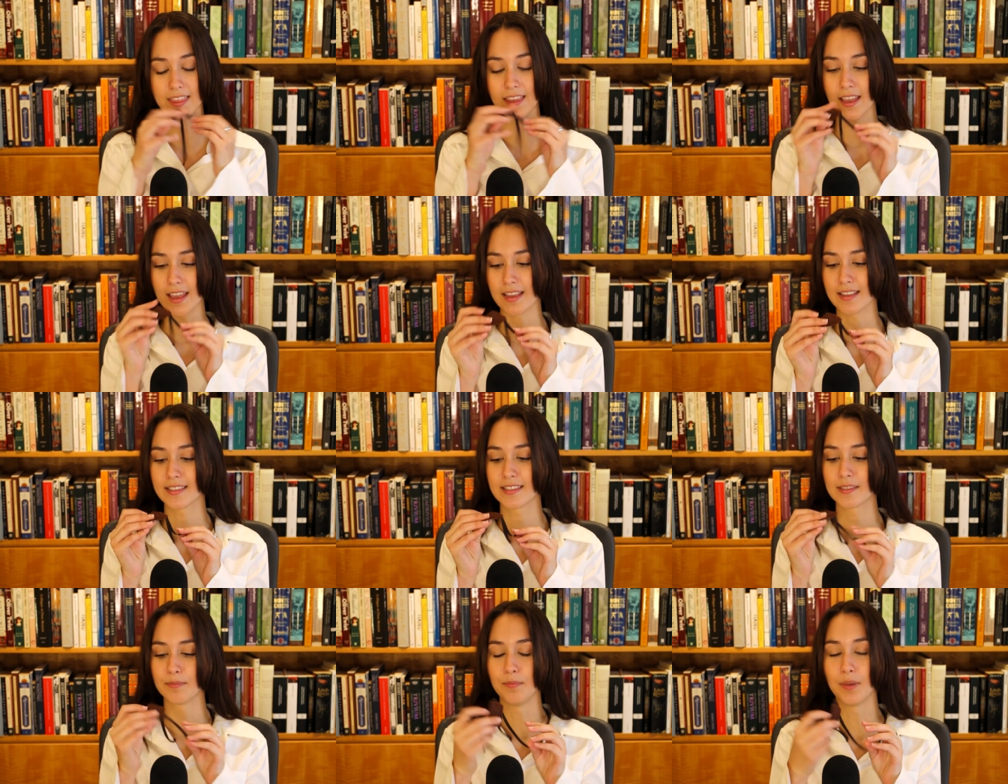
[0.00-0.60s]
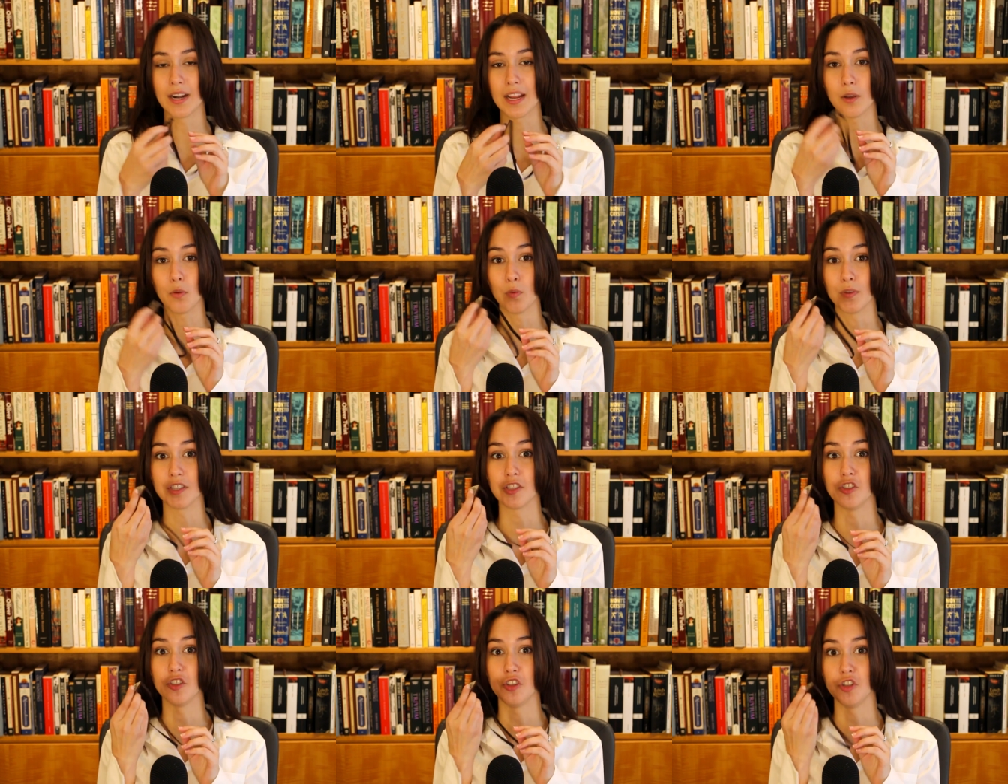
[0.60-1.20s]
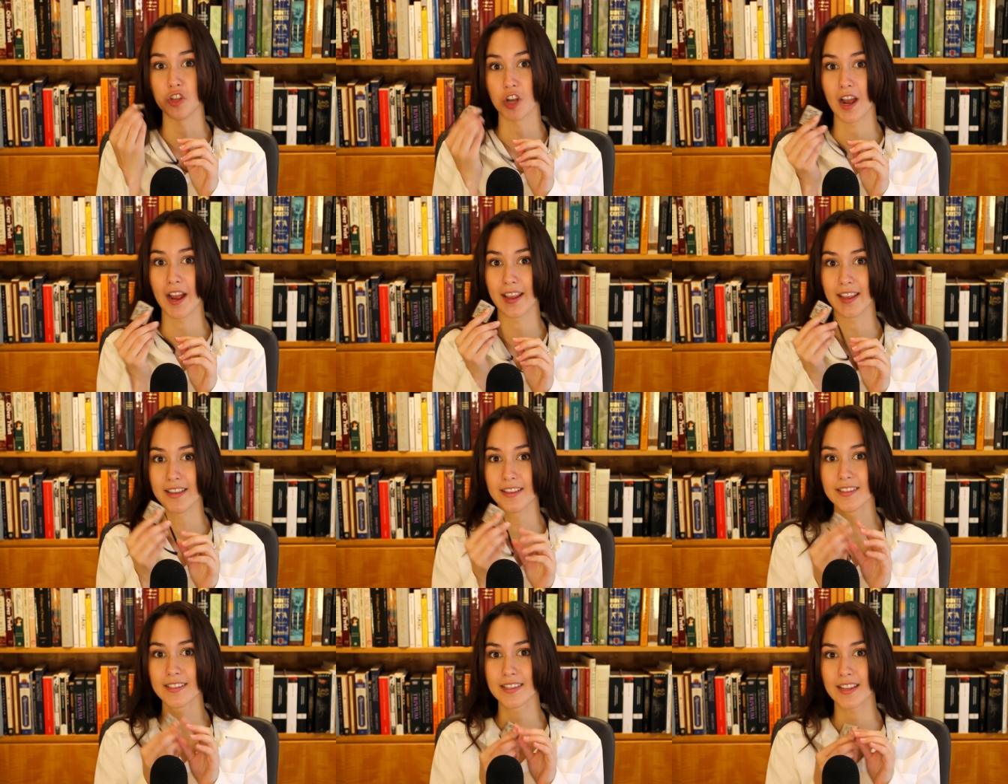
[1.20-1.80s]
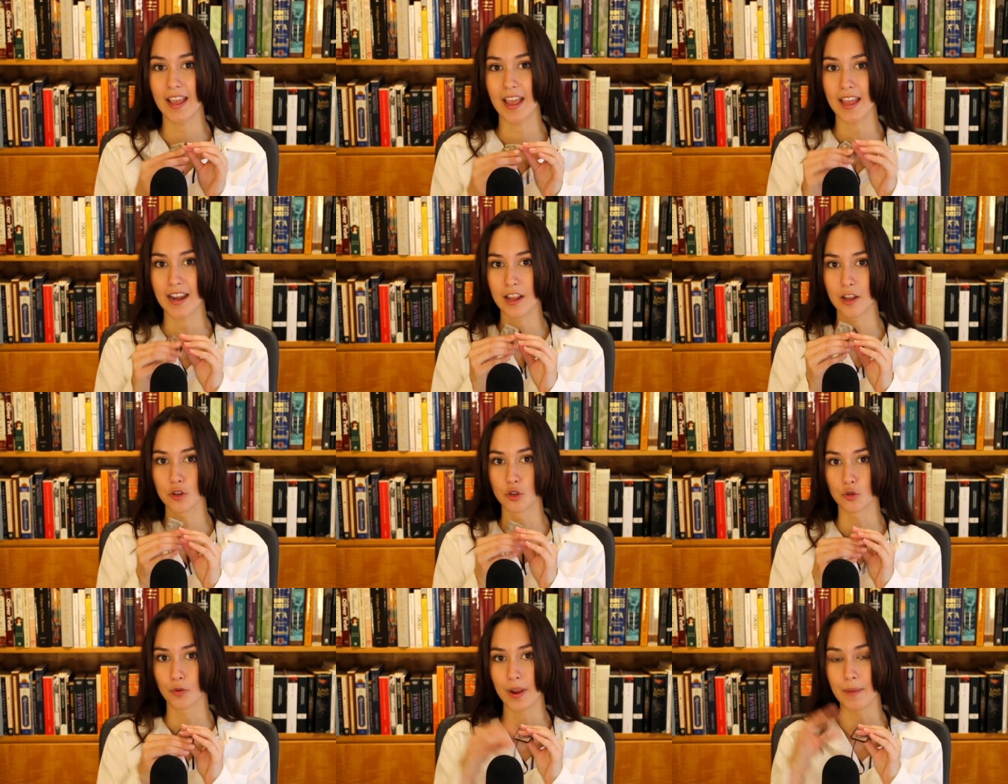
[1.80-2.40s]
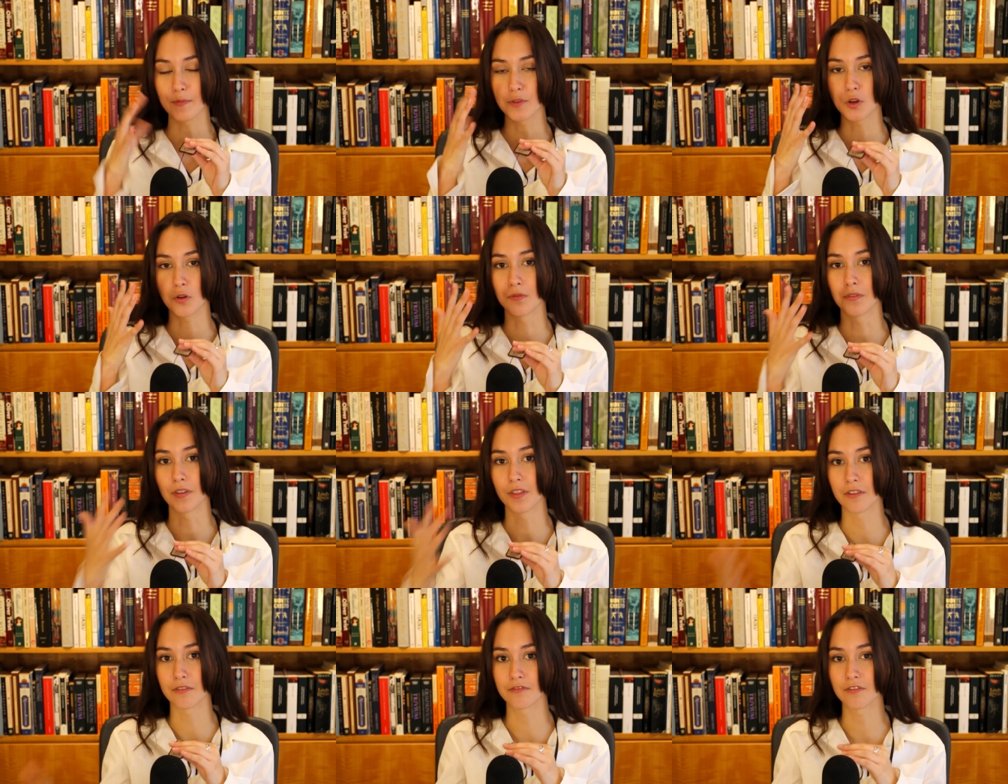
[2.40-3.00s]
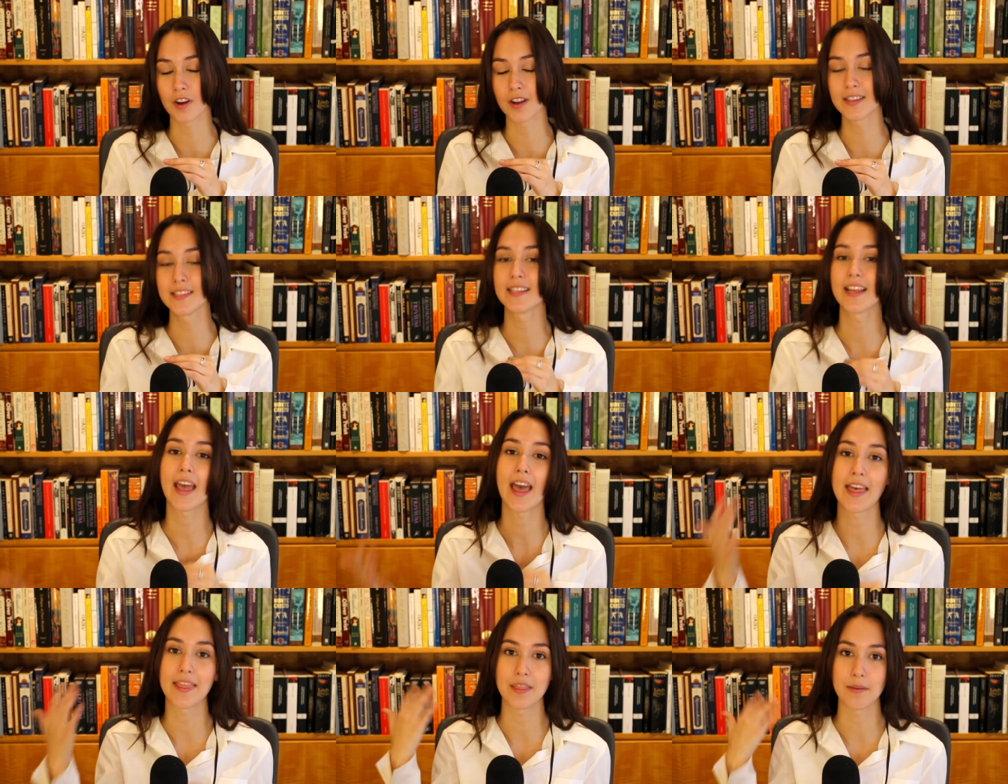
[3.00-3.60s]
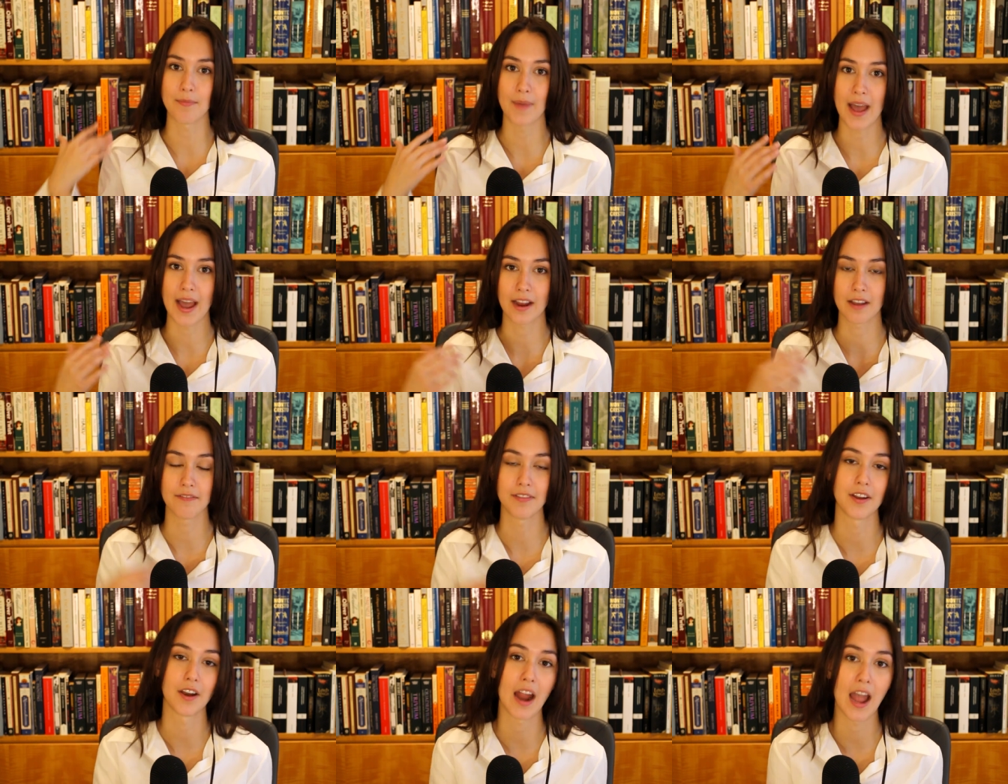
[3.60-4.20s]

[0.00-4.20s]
this, but it was giant and it draped over the front and the back of their